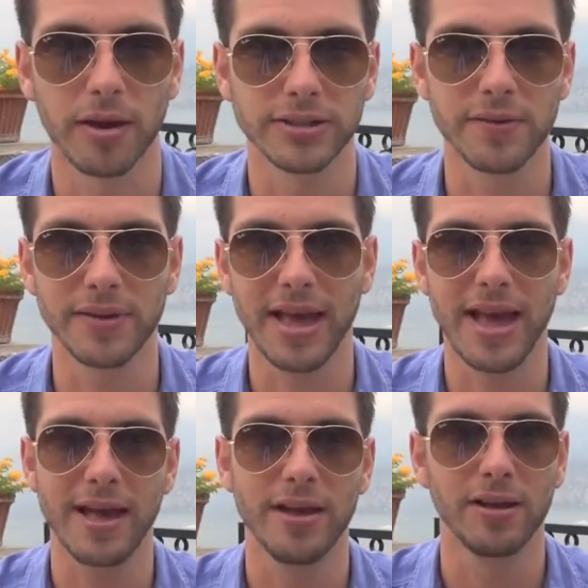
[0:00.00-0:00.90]
And I don't
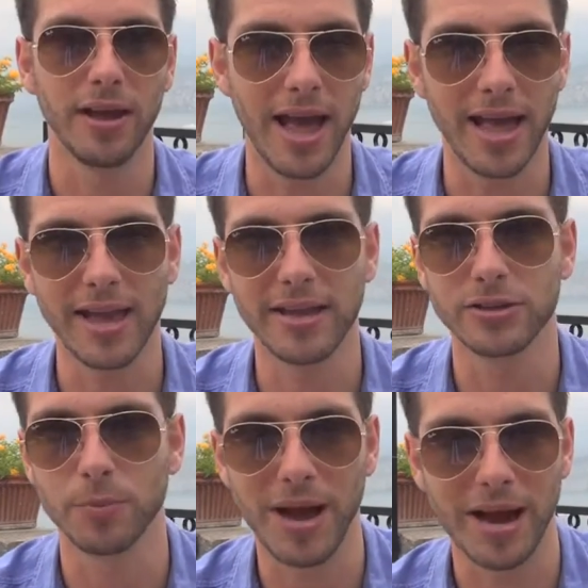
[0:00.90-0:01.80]
care your
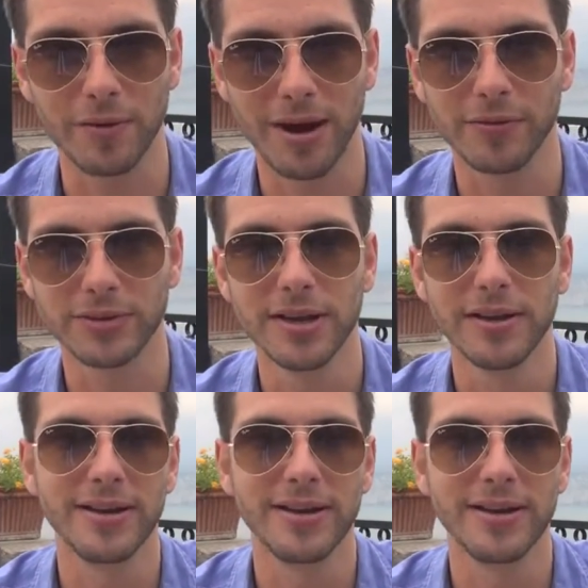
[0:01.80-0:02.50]
age, your background,